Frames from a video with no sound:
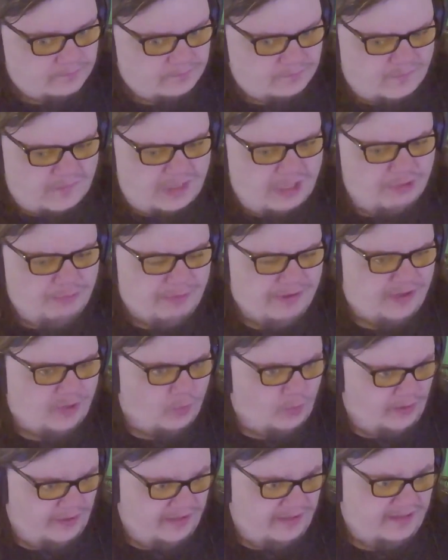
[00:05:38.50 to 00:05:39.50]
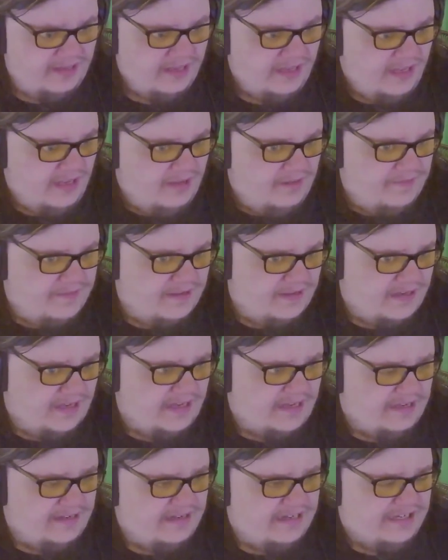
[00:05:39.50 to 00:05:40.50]
recorded the
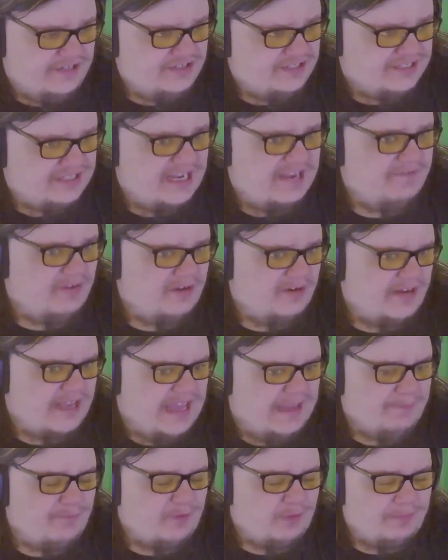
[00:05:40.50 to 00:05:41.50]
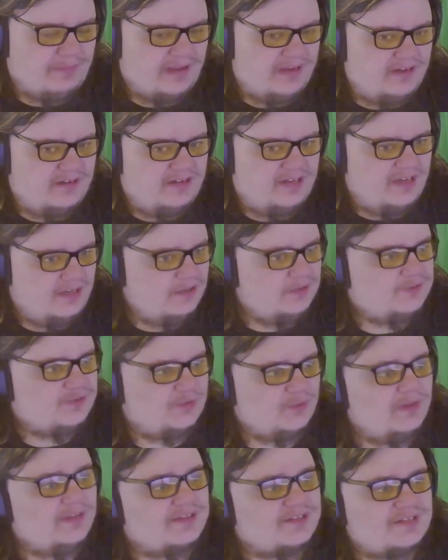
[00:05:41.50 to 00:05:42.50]
Ninja Savior game from my Nintendo
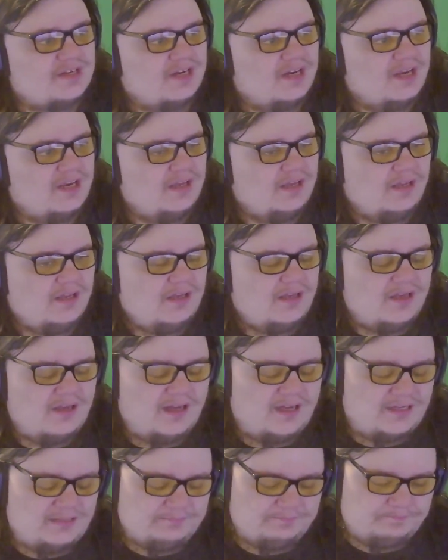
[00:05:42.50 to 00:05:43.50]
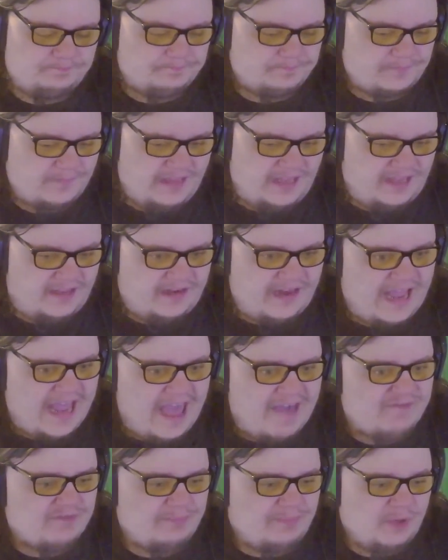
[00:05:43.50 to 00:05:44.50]
Switch. And I
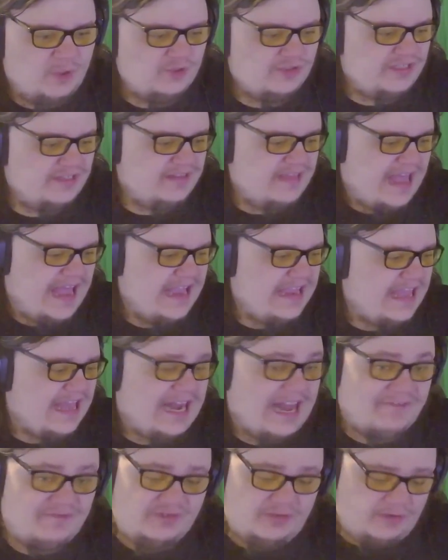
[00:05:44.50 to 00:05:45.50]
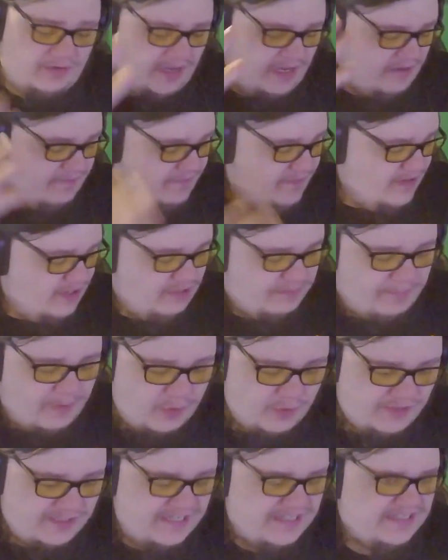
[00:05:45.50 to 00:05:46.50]
haven't posted that yet. I've still got to finish
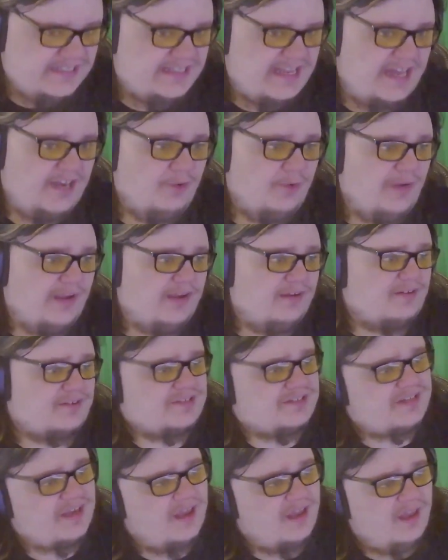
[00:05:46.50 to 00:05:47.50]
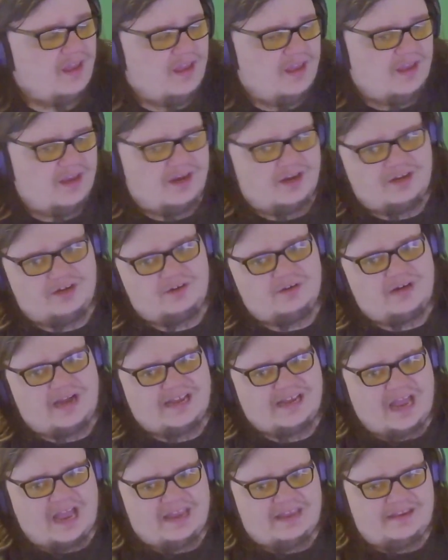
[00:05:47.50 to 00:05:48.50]
posting Xenogears. You know,
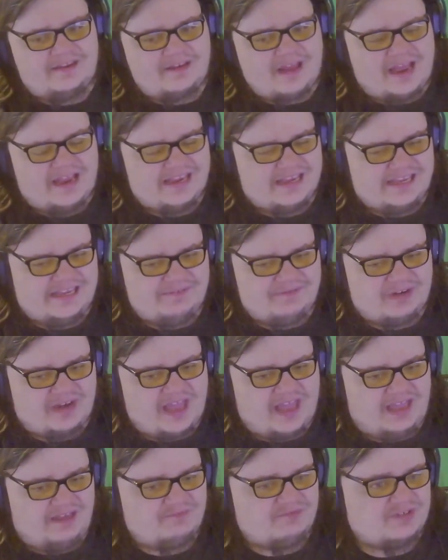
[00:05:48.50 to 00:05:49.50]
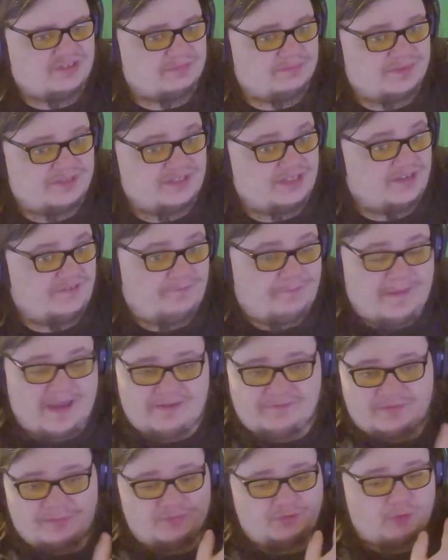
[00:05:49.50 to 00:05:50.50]
I even have some stuff back
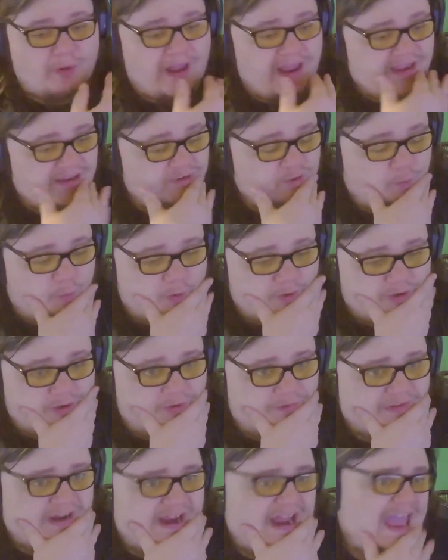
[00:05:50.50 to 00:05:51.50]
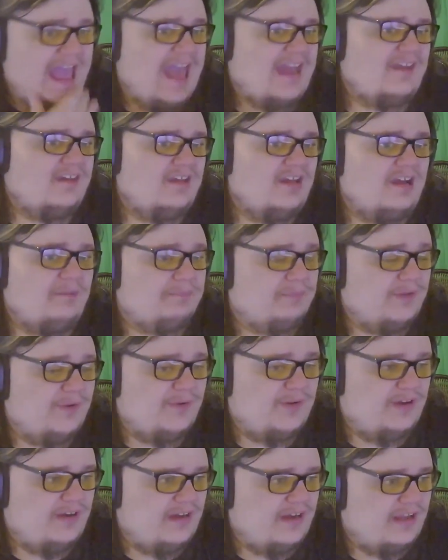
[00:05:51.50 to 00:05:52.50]
from Dragon Quarter that I hadn't
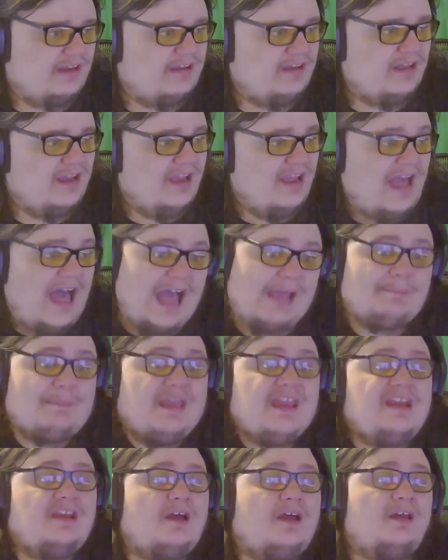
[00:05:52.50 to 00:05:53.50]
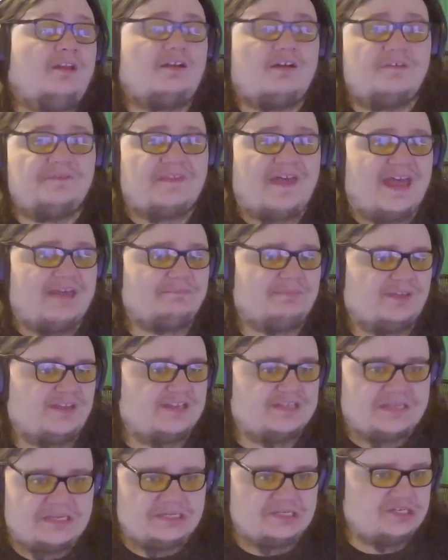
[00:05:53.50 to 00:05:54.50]
uploaded, and I may not on that because
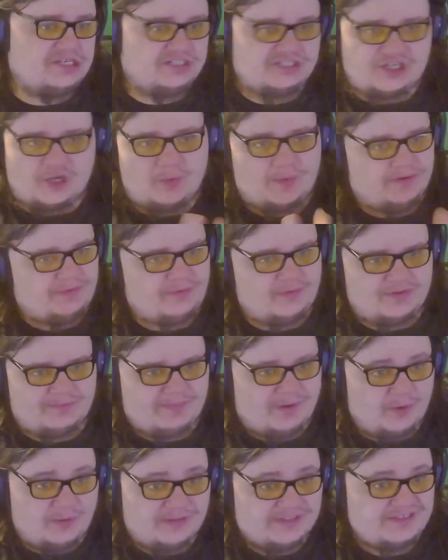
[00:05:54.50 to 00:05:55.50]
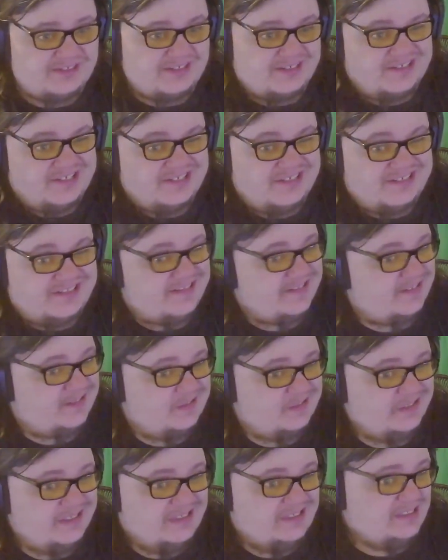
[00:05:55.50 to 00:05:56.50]
it's just going through the bonus dungeon, so
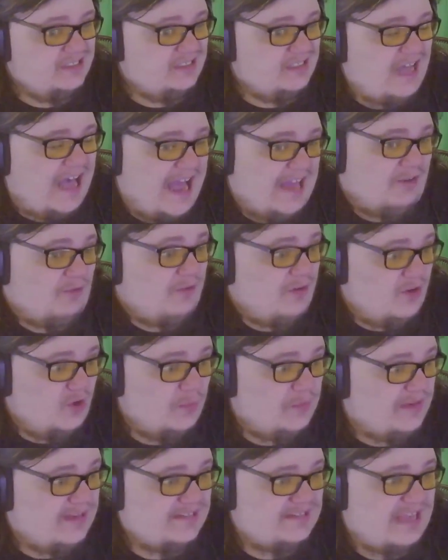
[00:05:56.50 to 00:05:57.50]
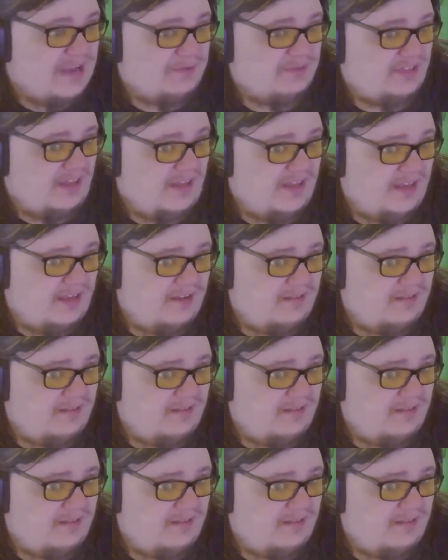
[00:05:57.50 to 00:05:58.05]
I don't know, because that was like